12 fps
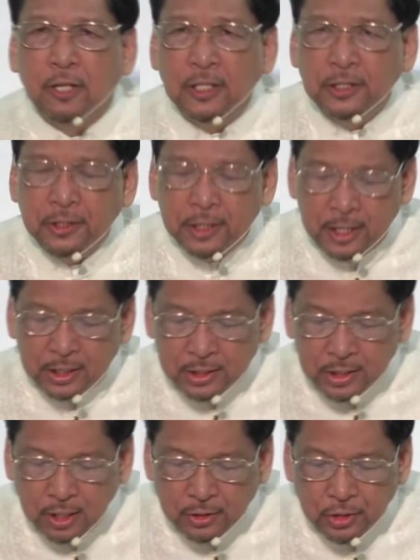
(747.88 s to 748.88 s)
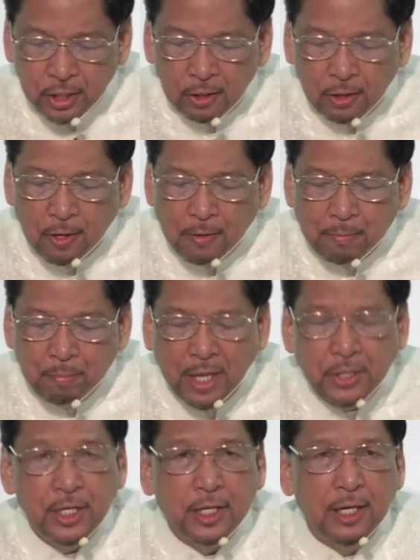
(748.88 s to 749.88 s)
context, shalom
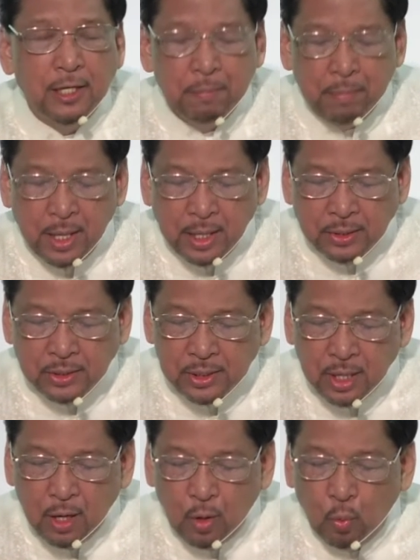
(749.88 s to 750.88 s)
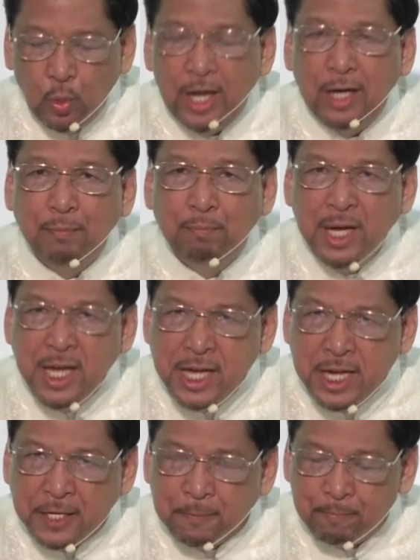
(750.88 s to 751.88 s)
basically means
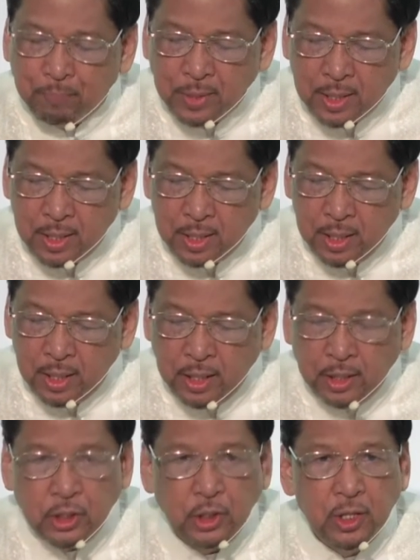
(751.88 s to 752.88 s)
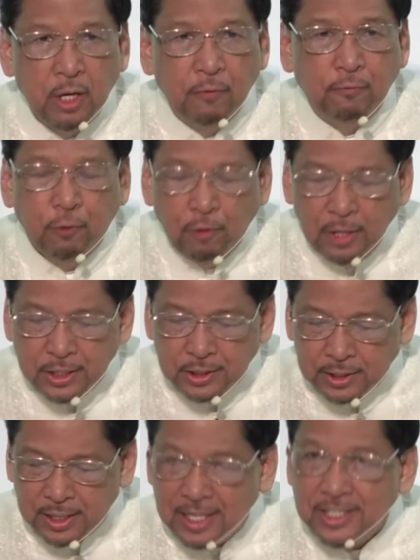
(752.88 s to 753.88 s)
well-being in its
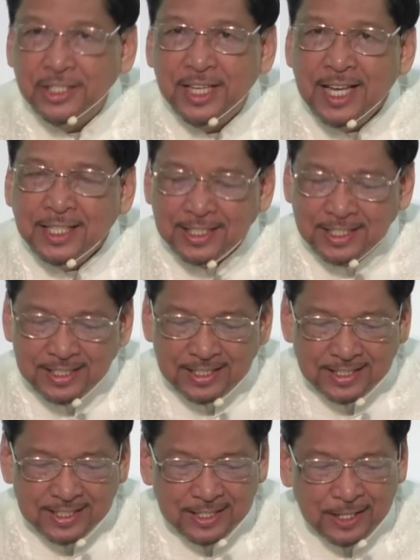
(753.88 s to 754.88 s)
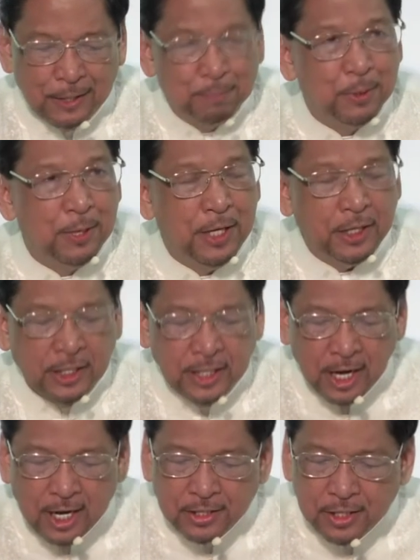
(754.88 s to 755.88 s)
fullest sense. Ano po? It
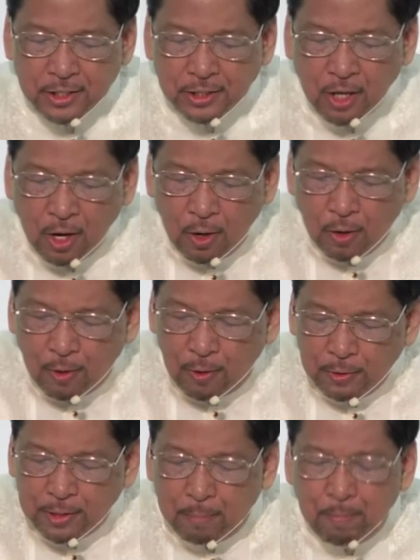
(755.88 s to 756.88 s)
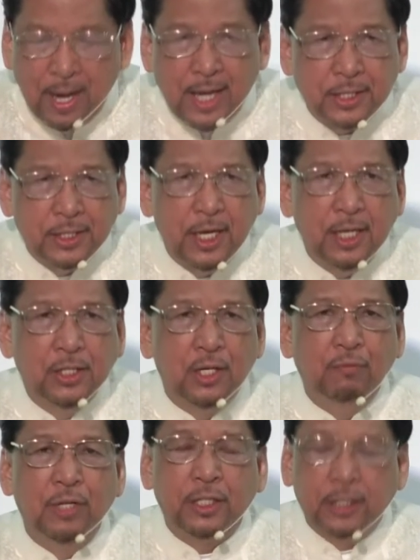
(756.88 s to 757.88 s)
gathers all the blessings
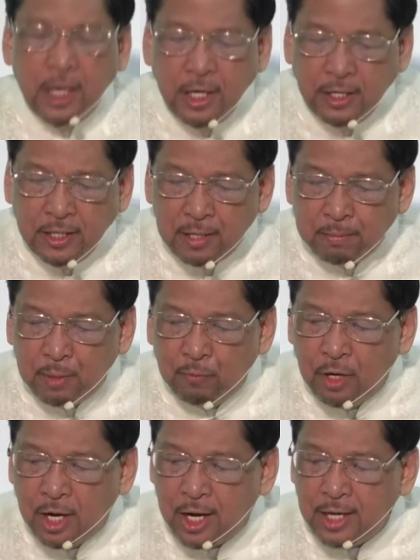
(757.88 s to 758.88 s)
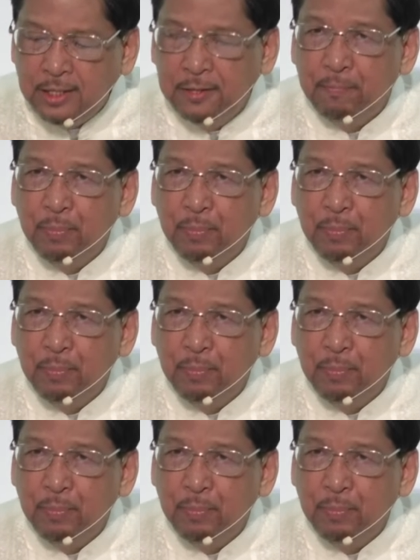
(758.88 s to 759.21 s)
of the kingdom of God.